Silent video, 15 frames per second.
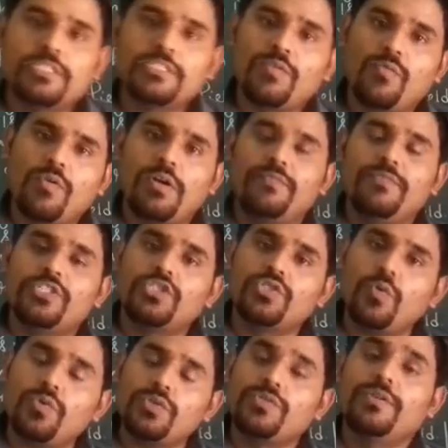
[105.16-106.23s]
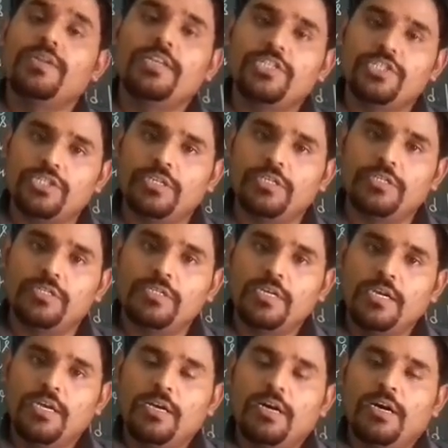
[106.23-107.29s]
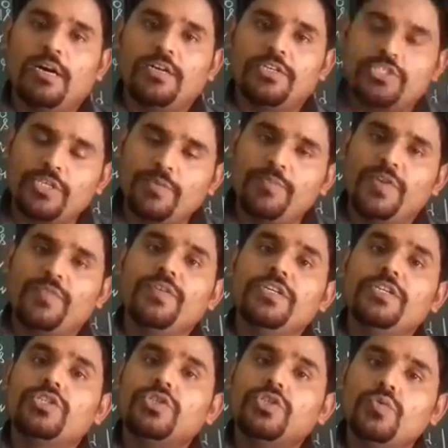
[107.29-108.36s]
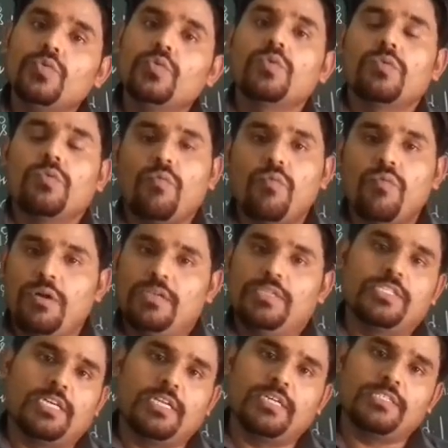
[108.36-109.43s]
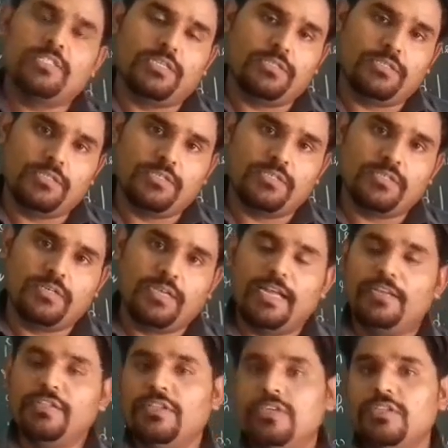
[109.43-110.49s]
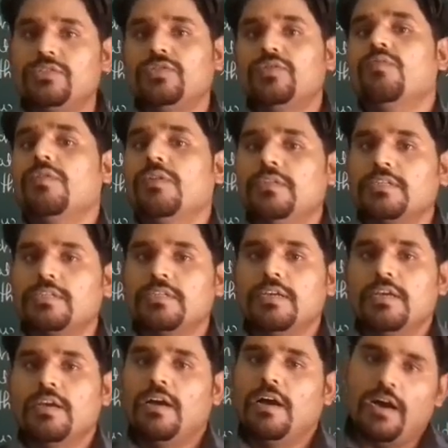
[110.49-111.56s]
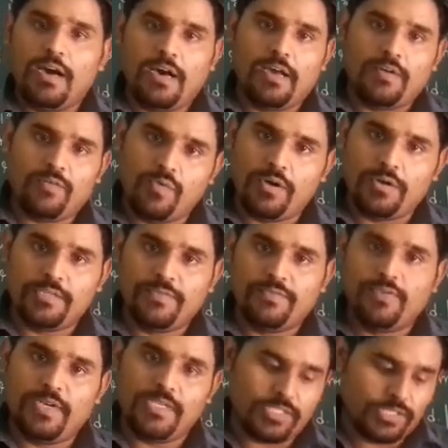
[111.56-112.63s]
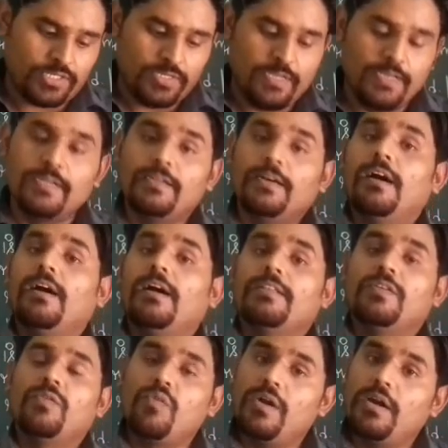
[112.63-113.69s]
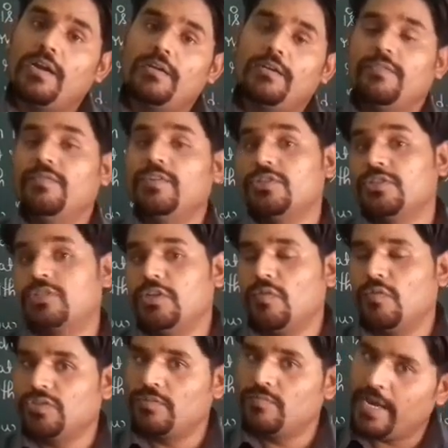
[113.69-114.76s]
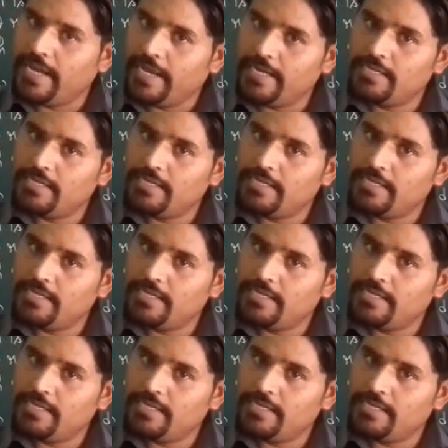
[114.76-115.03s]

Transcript: is a word which shows relationship between two words in a sentence, and these two words are what? First, the word which is denoted by